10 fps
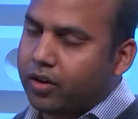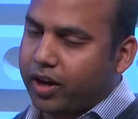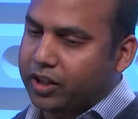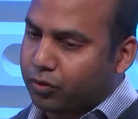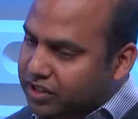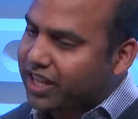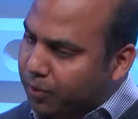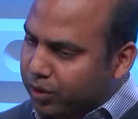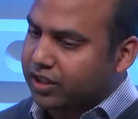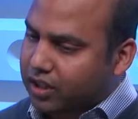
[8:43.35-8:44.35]
right? So we
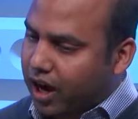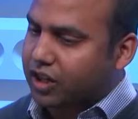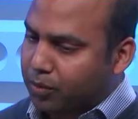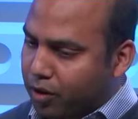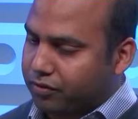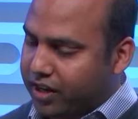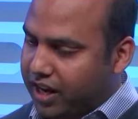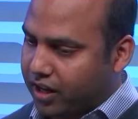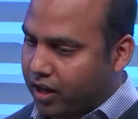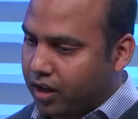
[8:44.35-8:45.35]
sample this large amount of
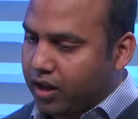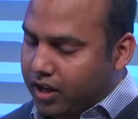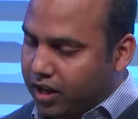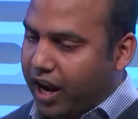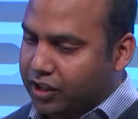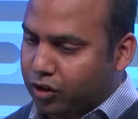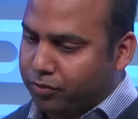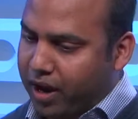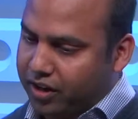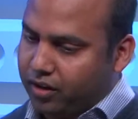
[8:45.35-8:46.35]
data in an eyes
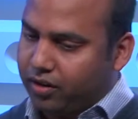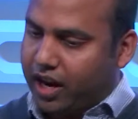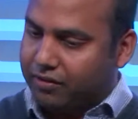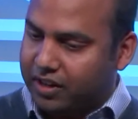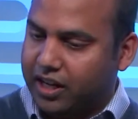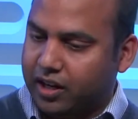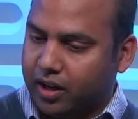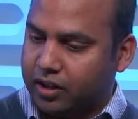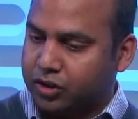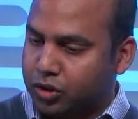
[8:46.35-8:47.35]
off manner, and we need
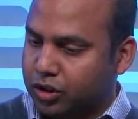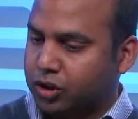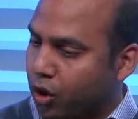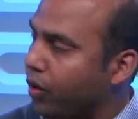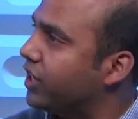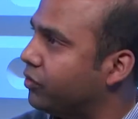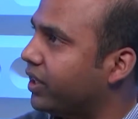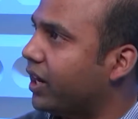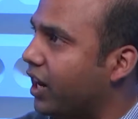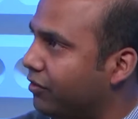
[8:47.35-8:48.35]
a storage for that.